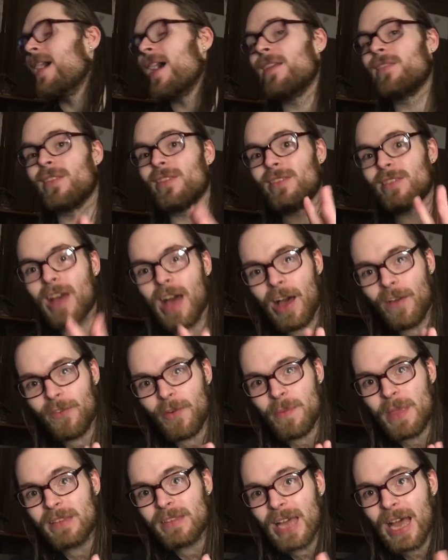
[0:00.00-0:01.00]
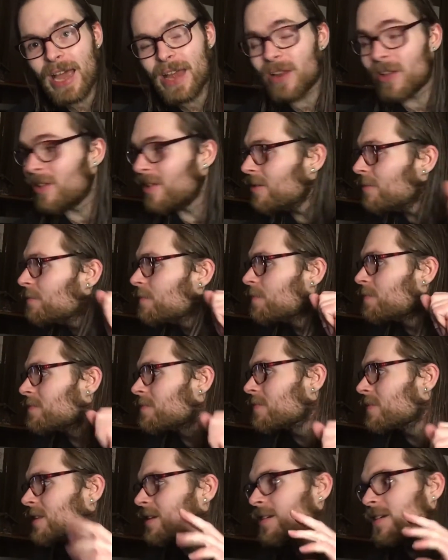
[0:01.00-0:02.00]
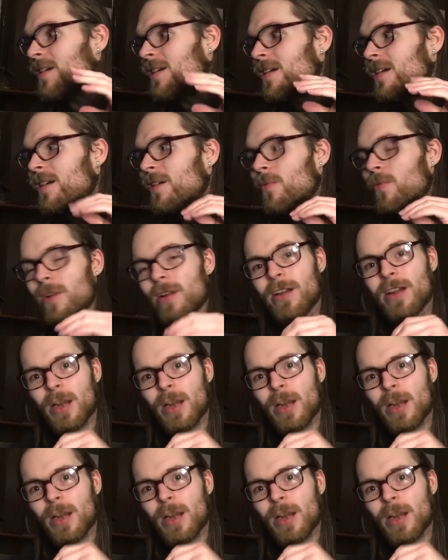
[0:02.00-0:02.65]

As you saw from the title, we're